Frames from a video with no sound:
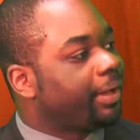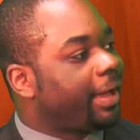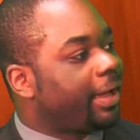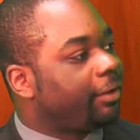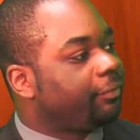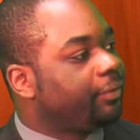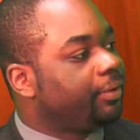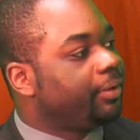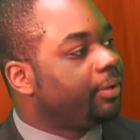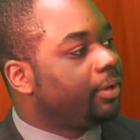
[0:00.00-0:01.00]
to have
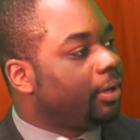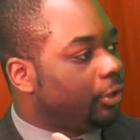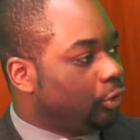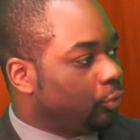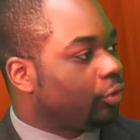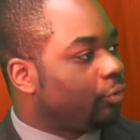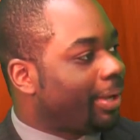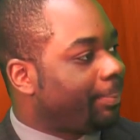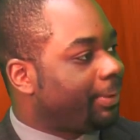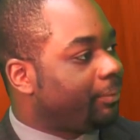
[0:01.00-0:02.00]
a nuclear
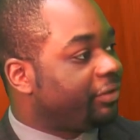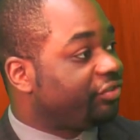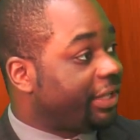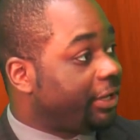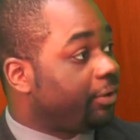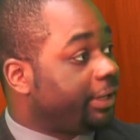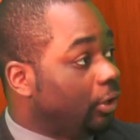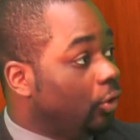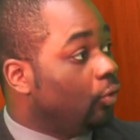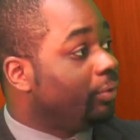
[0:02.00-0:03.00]
weapon in which they are
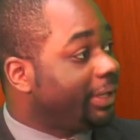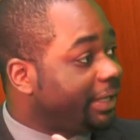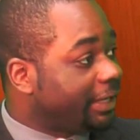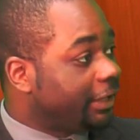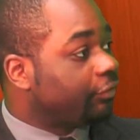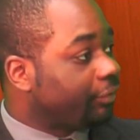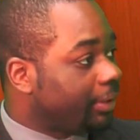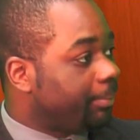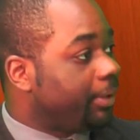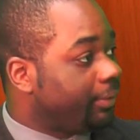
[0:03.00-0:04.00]
the only country
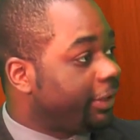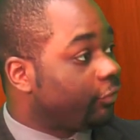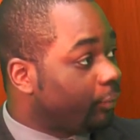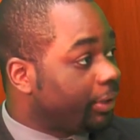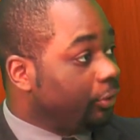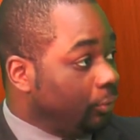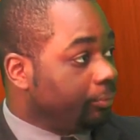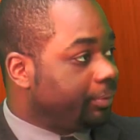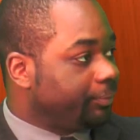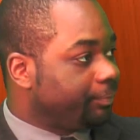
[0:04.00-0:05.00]
in the Middle East with a
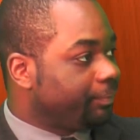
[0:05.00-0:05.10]
nuke,